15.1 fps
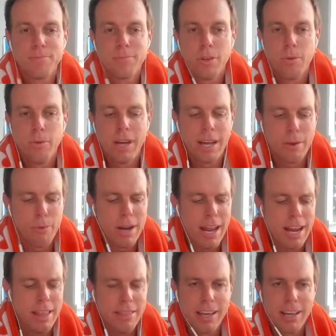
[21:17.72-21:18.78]
We got
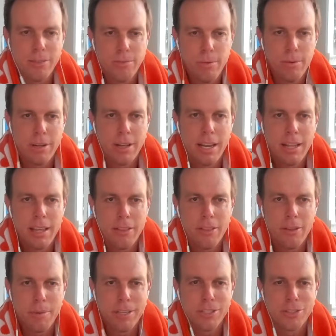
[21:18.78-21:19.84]
anything else we want to? Any other
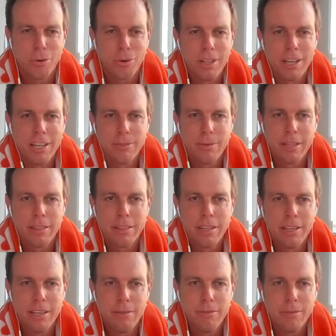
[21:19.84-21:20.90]
big storylines we can
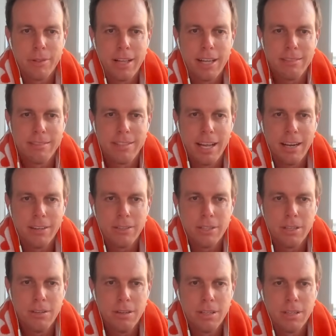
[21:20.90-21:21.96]
think of from the last day or so?